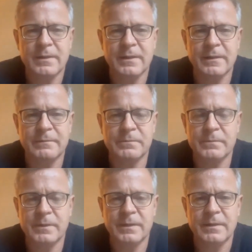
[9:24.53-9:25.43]

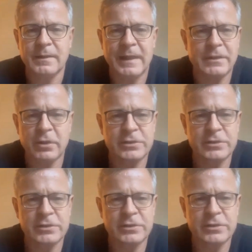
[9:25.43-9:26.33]
and not
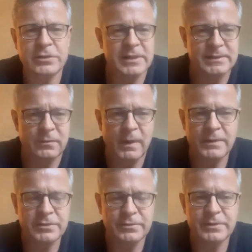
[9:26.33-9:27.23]
just in
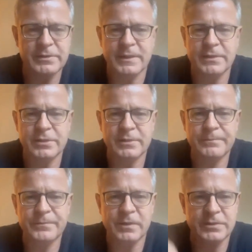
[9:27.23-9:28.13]
one jurisdiction,
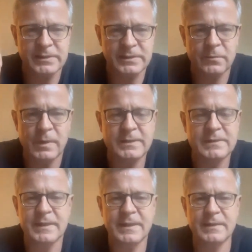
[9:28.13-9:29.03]
not just in one
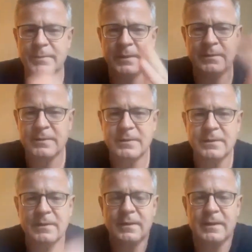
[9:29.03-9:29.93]
state, but
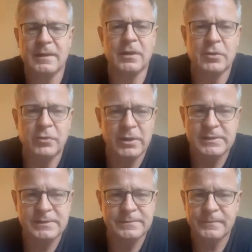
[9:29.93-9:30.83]

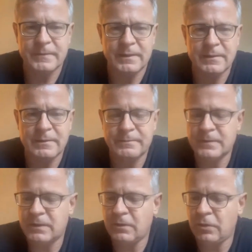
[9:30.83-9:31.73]
across
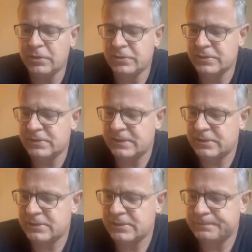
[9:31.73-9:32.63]
all
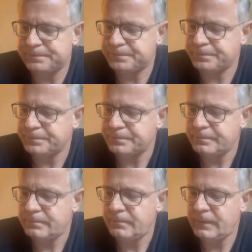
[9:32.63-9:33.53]
jurisdictions.
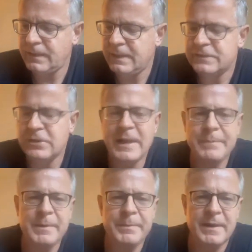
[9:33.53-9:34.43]
So
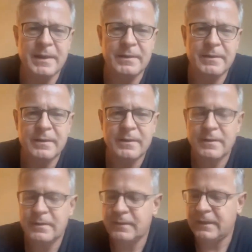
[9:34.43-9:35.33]
let me begin
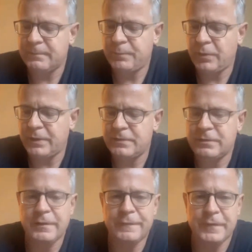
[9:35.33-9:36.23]
and point
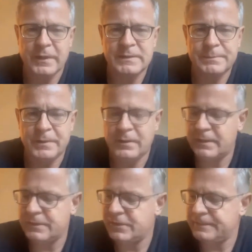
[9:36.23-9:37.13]
to the first
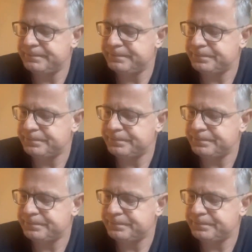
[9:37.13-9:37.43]
pathology.